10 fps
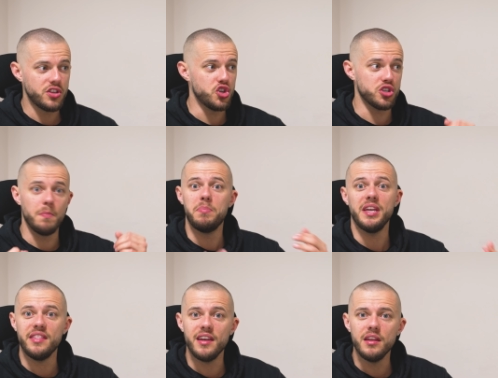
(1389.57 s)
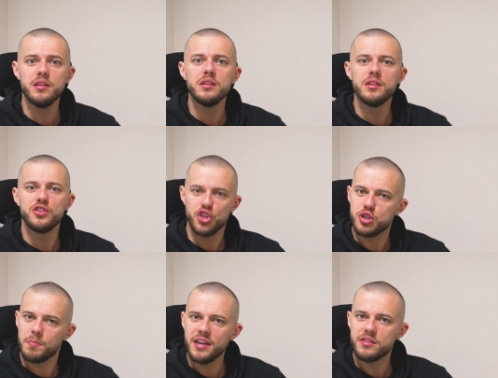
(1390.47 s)
to just be there to
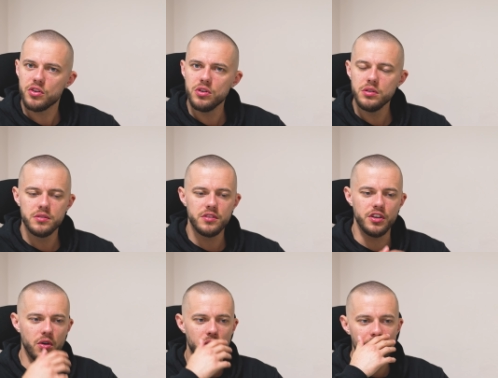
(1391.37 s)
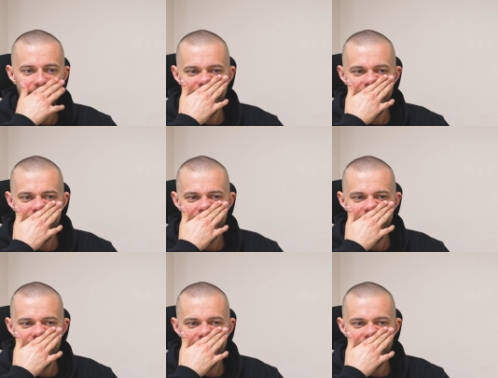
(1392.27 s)
speak to, you know.